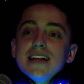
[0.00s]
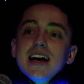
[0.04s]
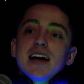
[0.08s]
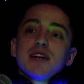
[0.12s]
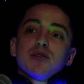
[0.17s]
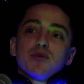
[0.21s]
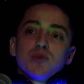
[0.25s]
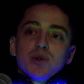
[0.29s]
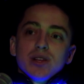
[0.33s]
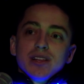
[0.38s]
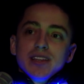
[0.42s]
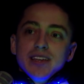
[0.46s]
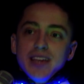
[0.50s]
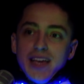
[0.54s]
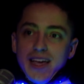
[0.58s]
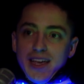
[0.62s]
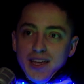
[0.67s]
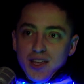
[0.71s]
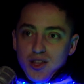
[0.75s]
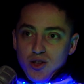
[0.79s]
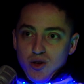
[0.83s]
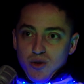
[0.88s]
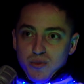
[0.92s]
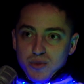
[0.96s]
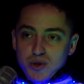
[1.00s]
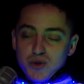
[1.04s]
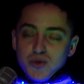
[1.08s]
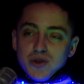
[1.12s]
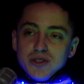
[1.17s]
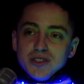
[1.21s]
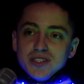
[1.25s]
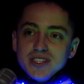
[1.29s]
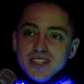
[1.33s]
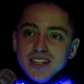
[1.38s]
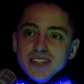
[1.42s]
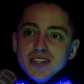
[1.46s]
not really a cube. To
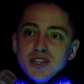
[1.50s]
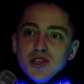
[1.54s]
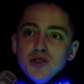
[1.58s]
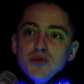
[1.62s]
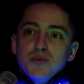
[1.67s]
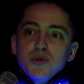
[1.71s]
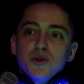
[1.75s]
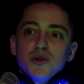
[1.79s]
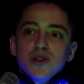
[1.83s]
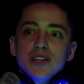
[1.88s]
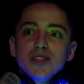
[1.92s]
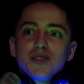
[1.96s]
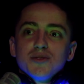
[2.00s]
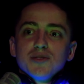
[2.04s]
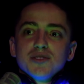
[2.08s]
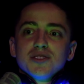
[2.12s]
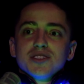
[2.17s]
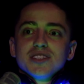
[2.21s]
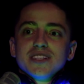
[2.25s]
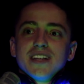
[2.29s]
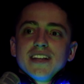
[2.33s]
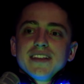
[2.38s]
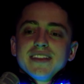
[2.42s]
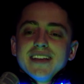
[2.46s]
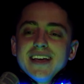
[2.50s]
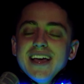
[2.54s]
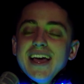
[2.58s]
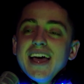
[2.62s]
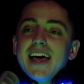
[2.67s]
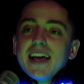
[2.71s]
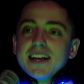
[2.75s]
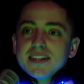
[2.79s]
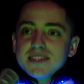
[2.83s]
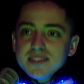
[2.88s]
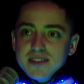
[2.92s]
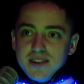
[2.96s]
understand the cube, you need to understand the
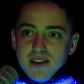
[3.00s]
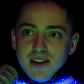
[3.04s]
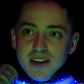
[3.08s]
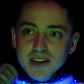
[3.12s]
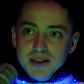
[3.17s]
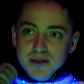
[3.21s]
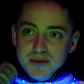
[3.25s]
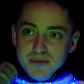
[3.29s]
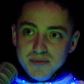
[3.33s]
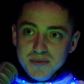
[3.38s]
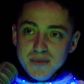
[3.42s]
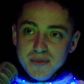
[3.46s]
hexagon.